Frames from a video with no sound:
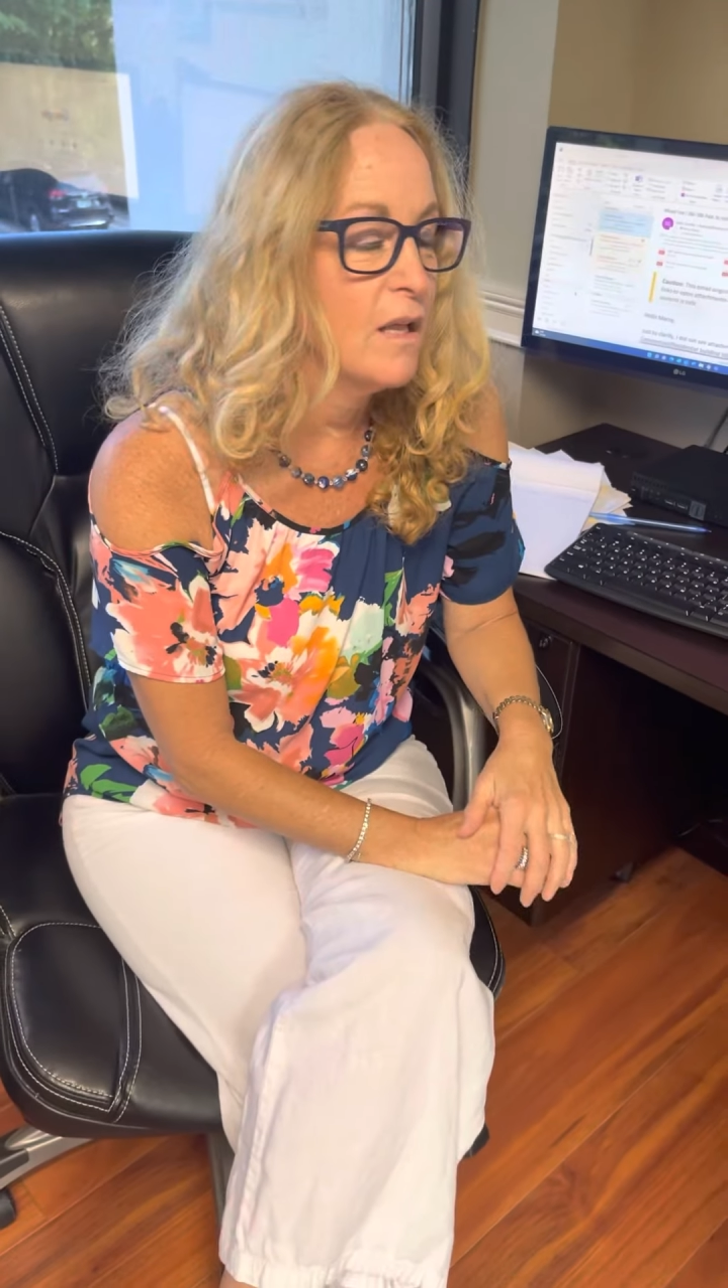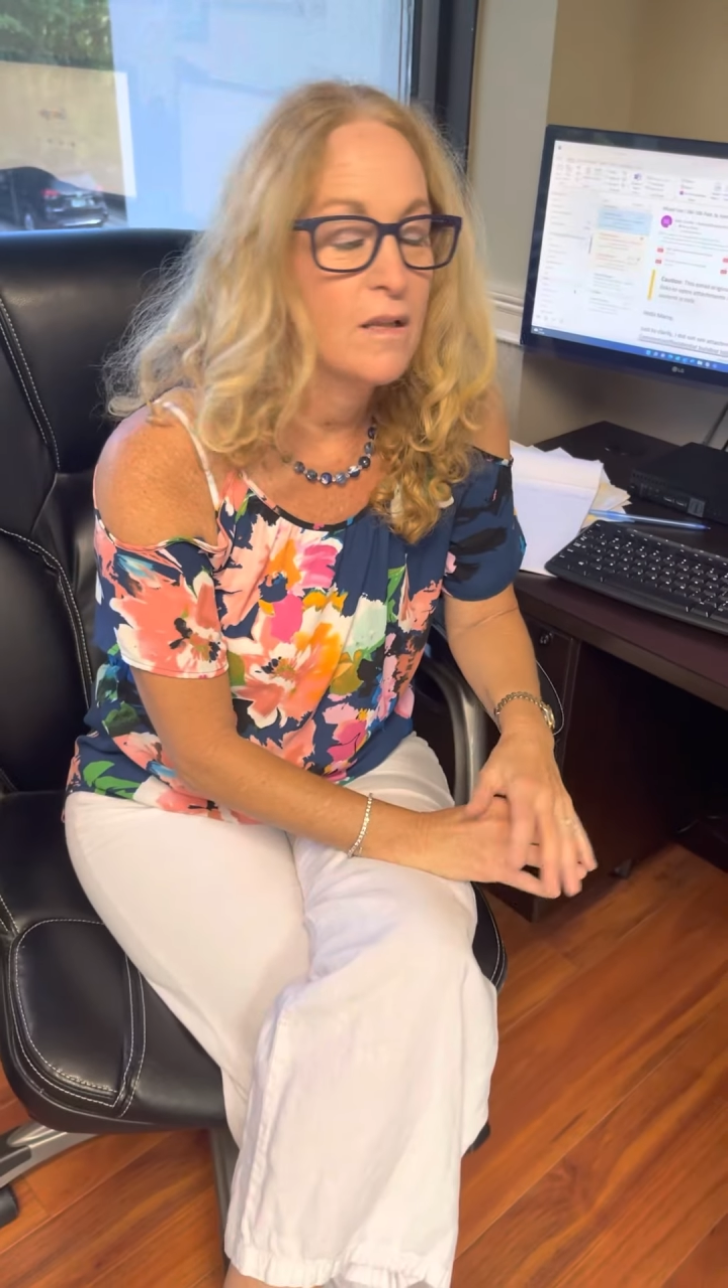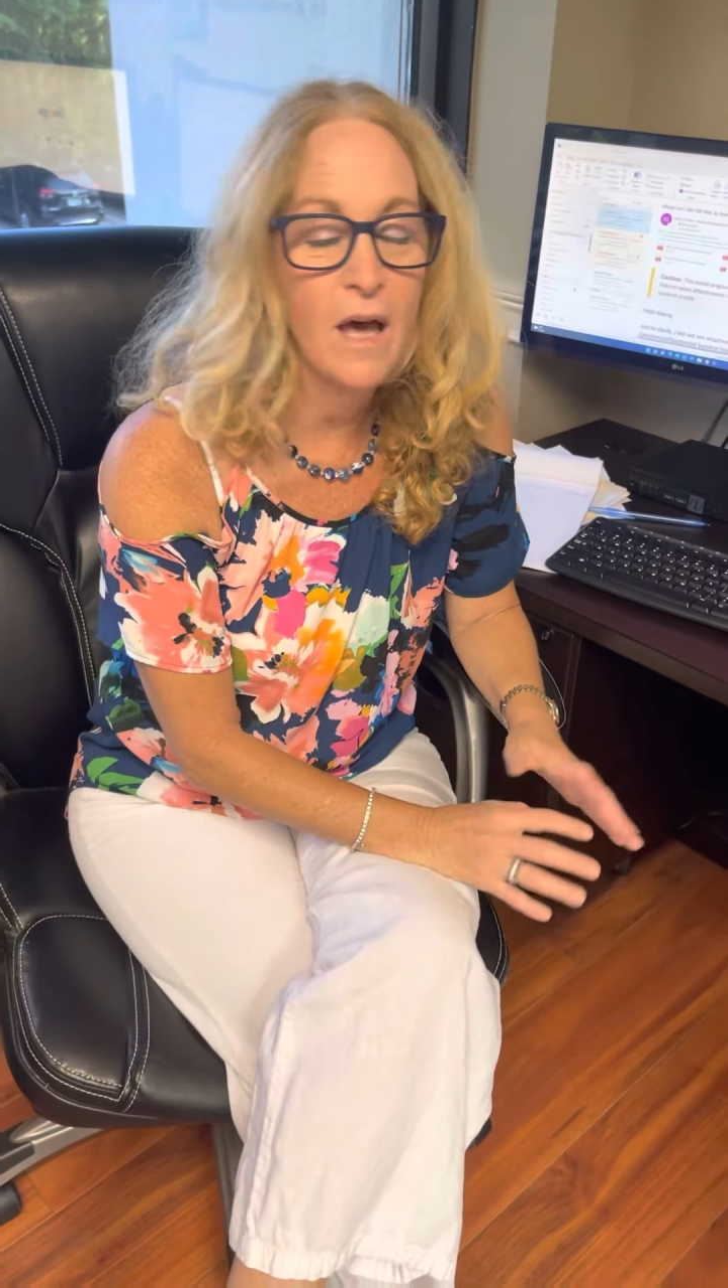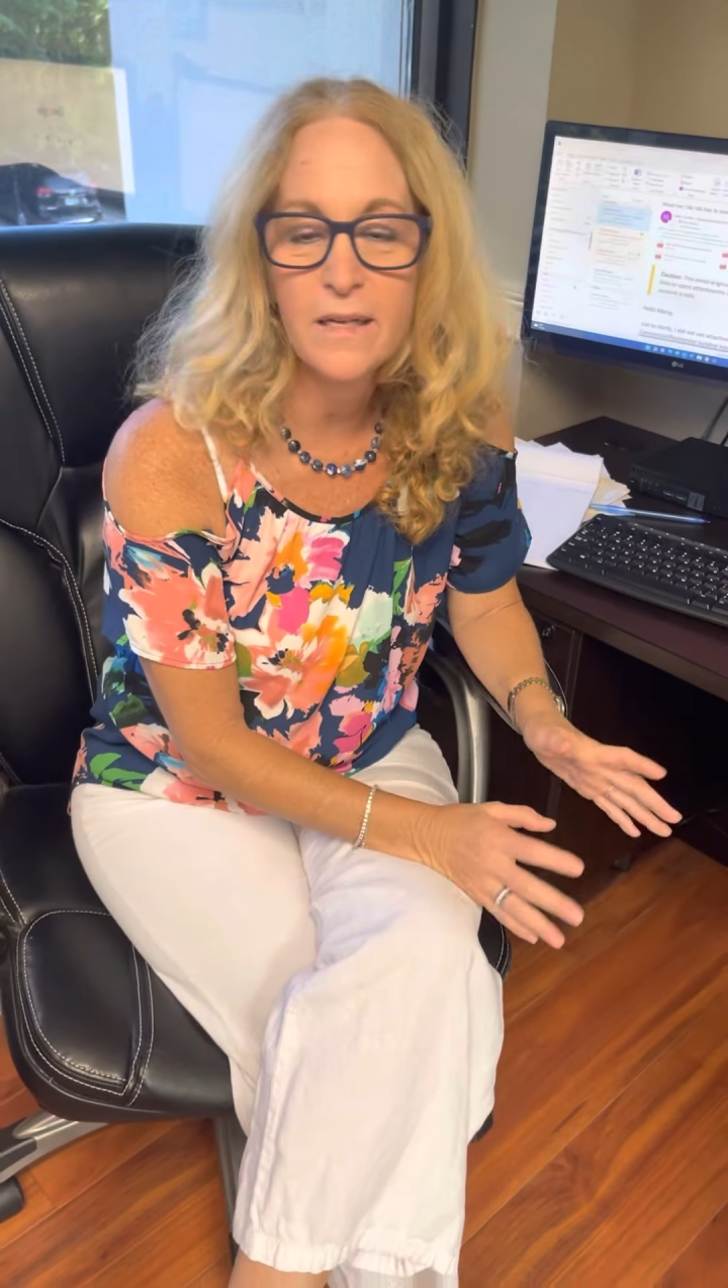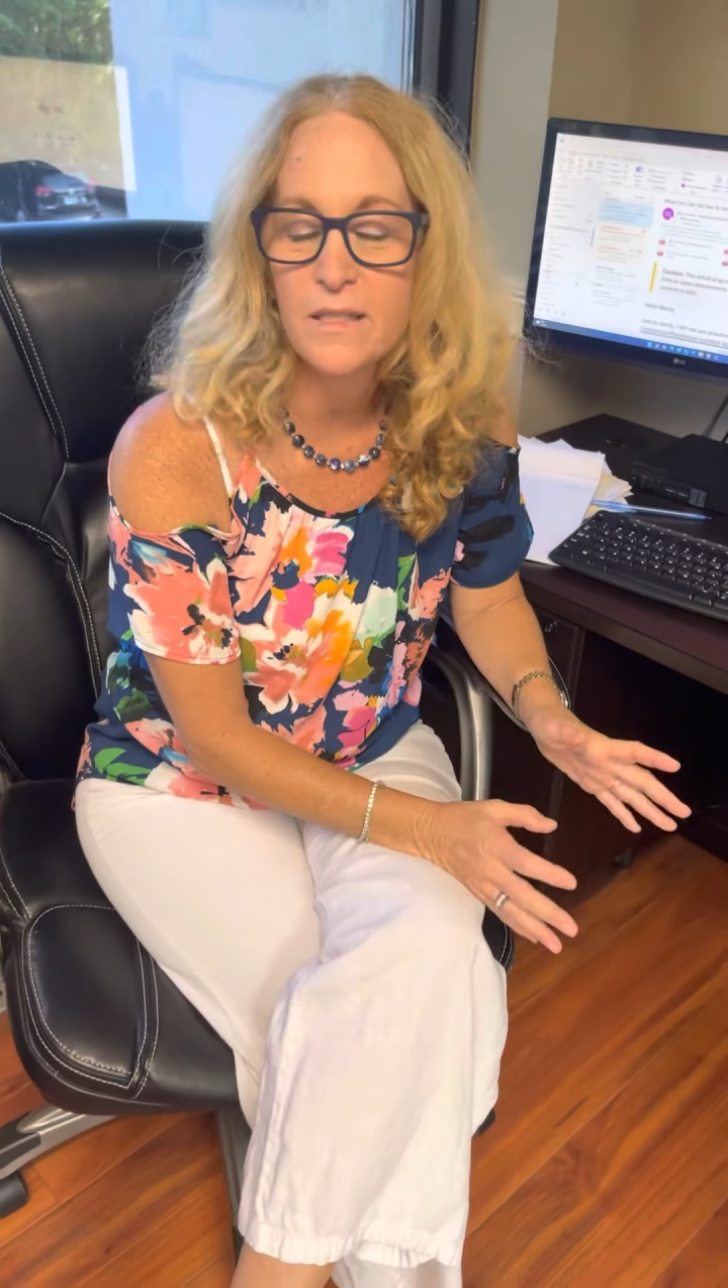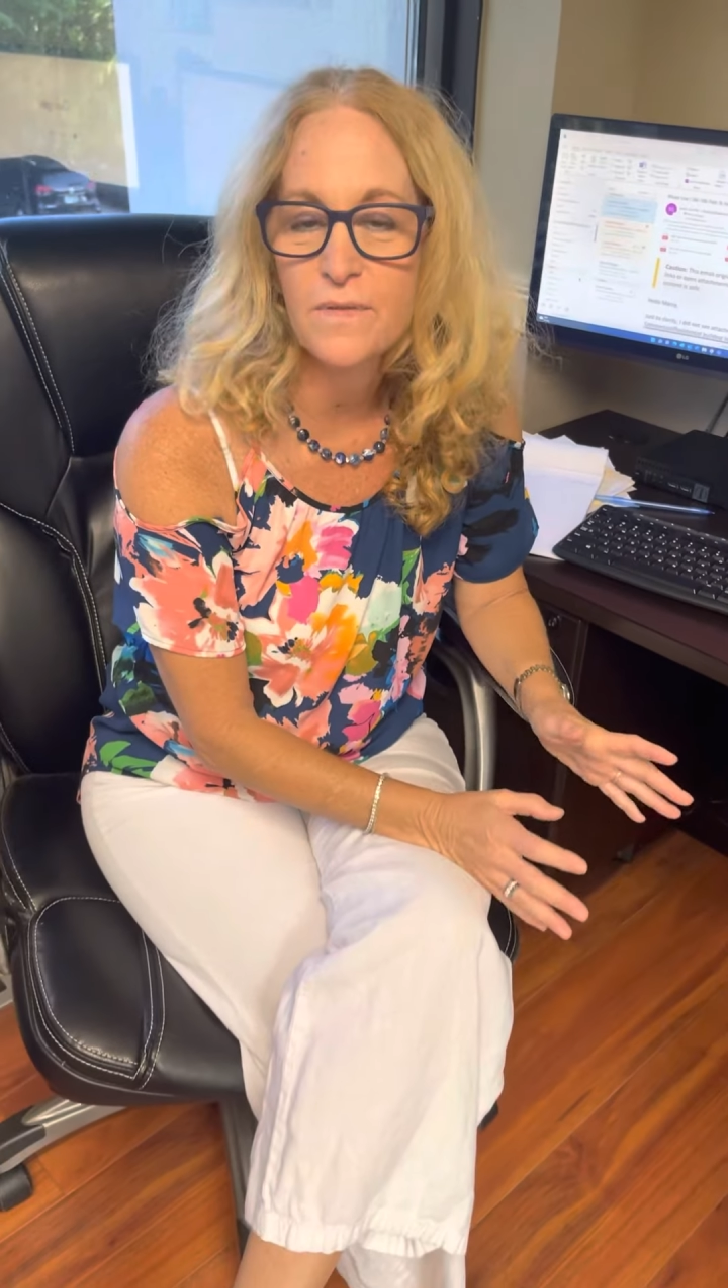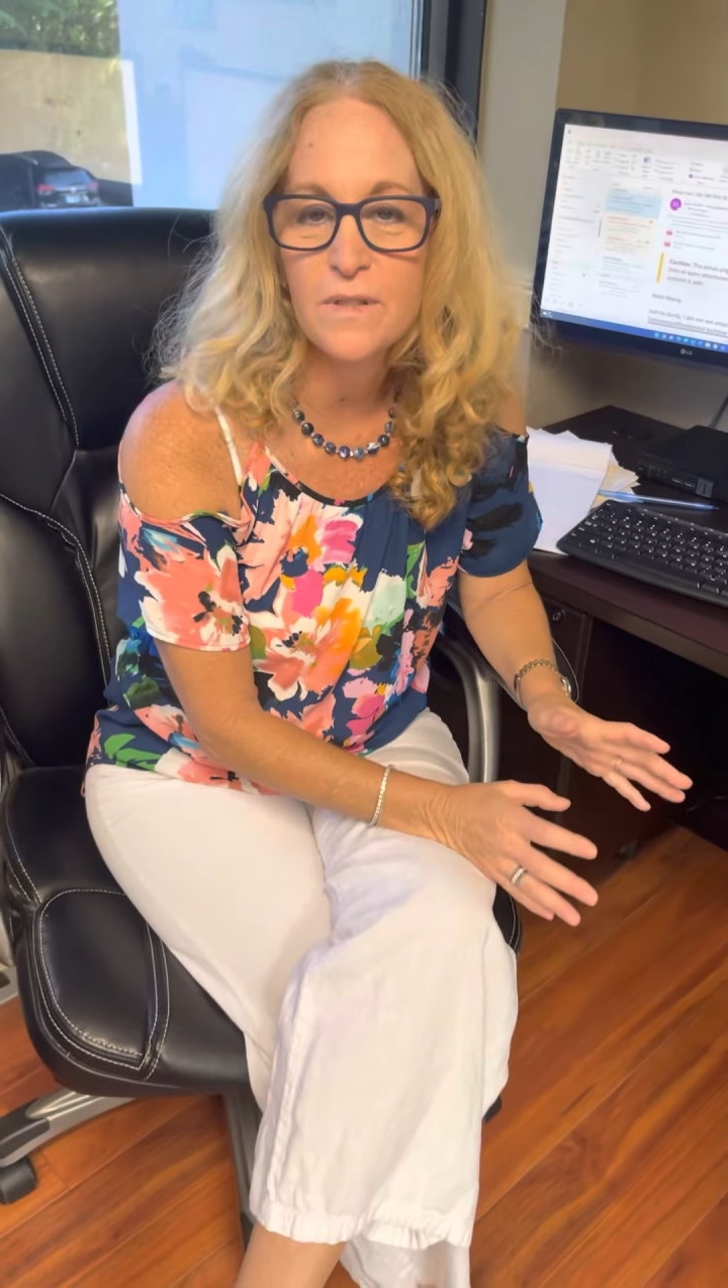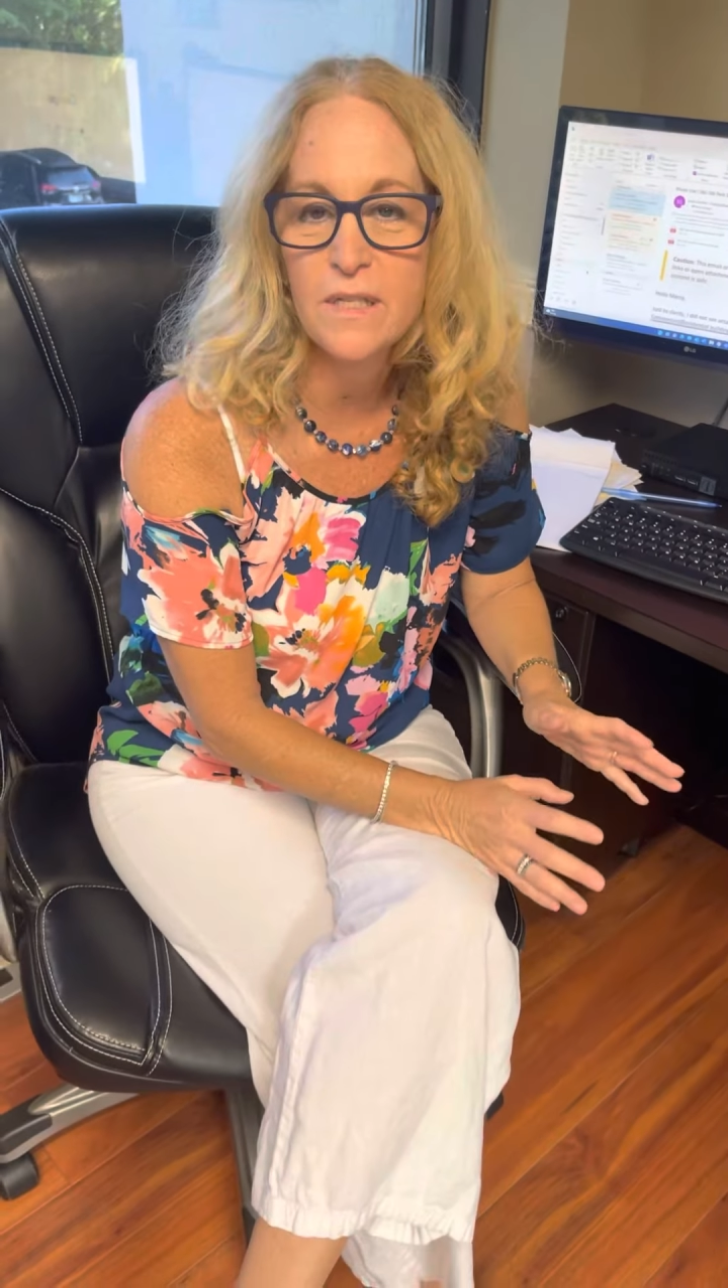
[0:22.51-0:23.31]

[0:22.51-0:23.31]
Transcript: a lot of different